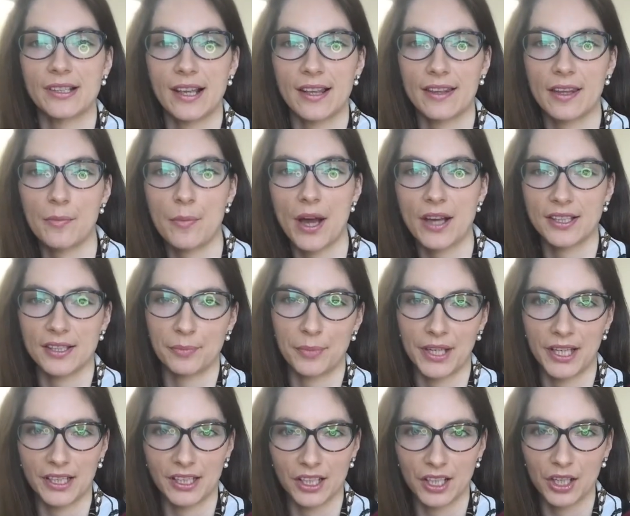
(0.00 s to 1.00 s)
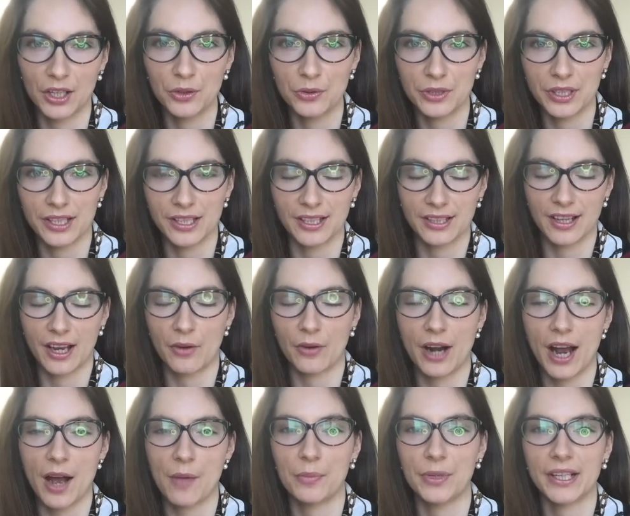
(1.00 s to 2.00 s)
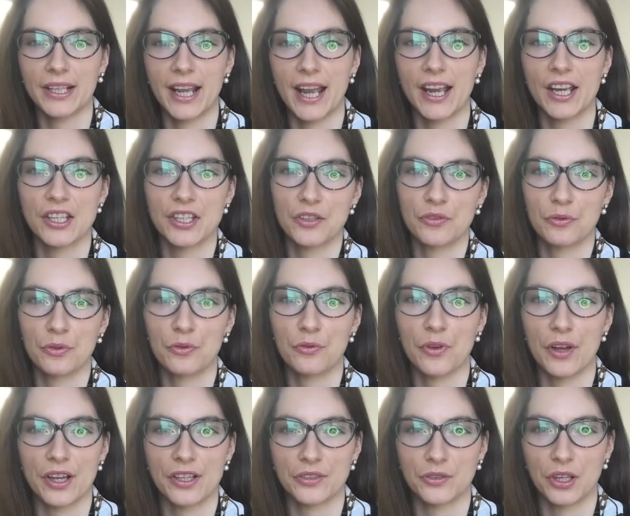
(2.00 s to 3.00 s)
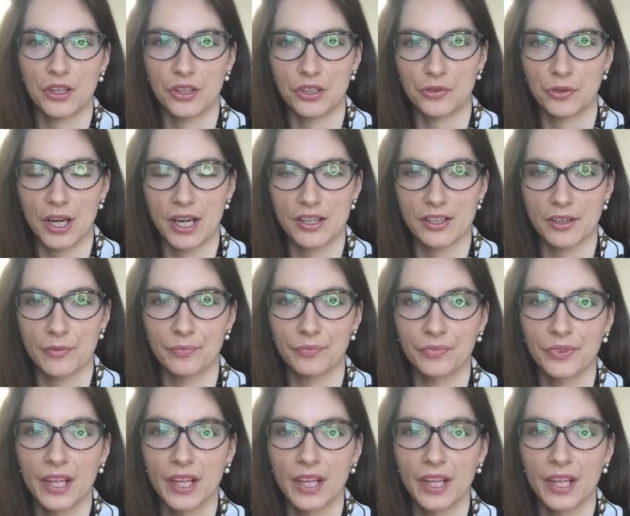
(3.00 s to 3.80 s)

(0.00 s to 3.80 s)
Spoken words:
and they must be included in our application for first registration.